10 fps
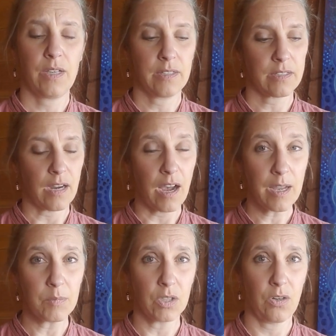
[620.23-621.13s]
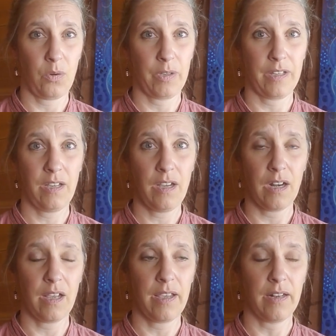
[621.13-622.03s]
It's time to go
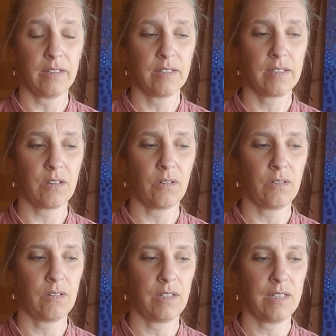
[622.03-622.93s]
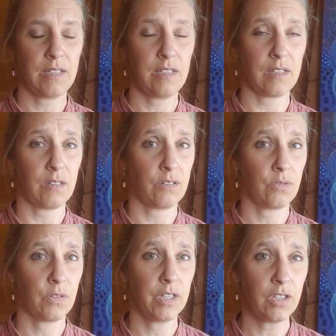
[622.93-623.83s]
within. And so this is a
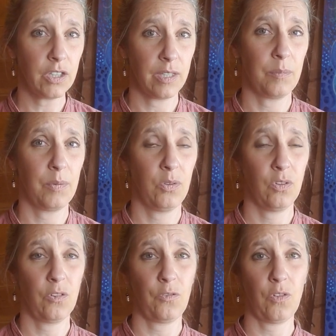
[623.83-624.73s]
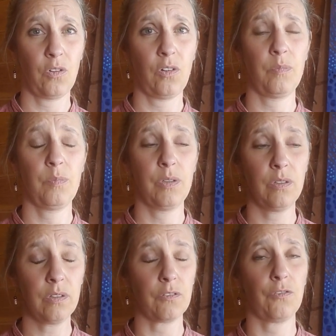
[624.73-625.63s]
really beautiful,
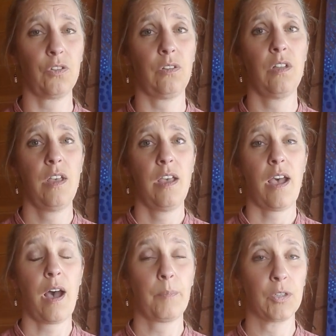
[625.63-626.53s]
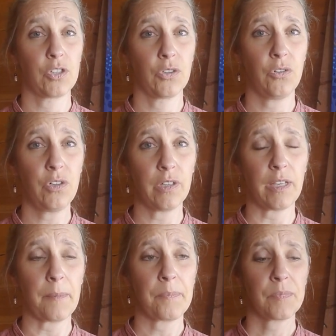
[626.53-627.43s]
beautiful
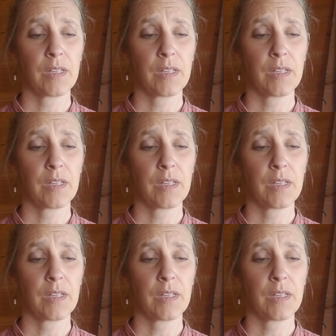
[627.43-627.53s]
opportunity.